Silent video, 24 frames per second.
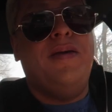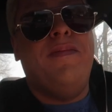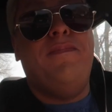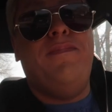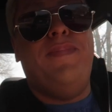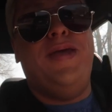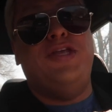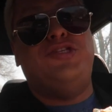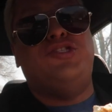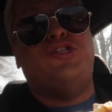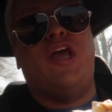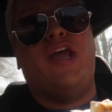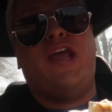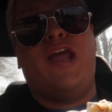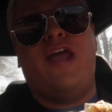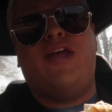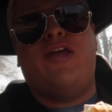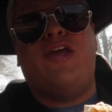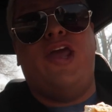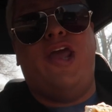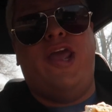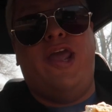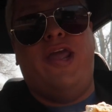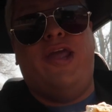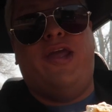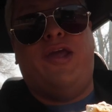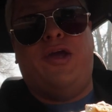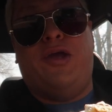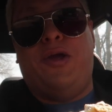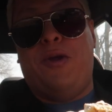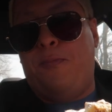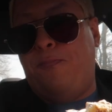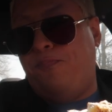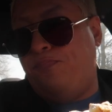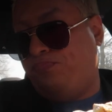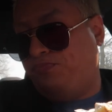Bitch, I got cake.
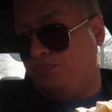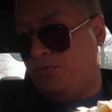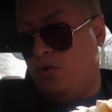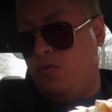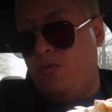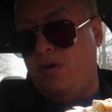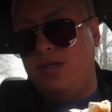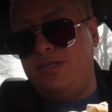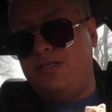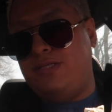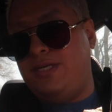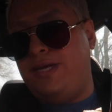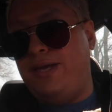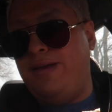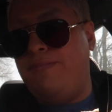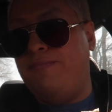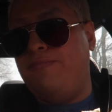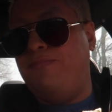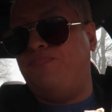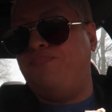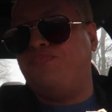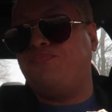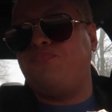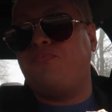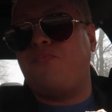Want some?